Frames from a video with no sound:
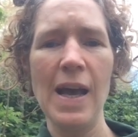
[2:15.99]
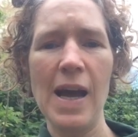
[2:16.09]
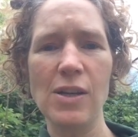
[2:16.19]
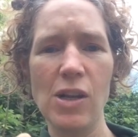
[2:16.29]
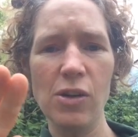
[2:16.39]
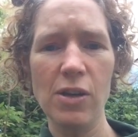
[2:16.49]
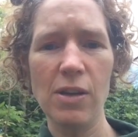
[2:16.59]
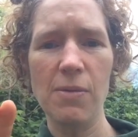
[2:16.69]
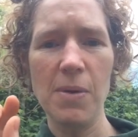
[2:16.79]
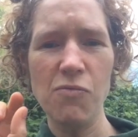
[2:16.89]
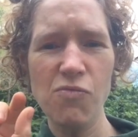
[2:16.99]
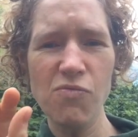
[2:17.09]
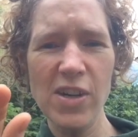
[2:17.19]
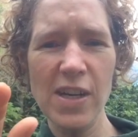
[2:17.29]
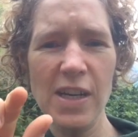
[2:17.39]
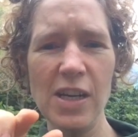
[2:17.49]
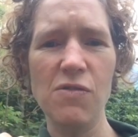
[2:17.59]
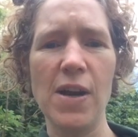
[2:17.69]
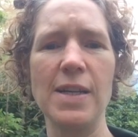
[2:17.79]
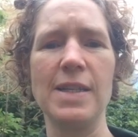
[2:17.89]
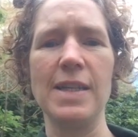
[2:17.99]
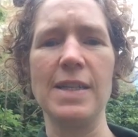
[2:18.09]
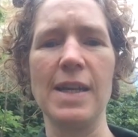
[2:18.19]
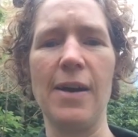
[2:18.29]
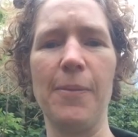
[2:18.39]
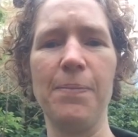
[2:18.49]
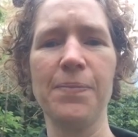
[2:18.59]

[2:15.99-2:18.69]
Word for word: and look at them in really great detail.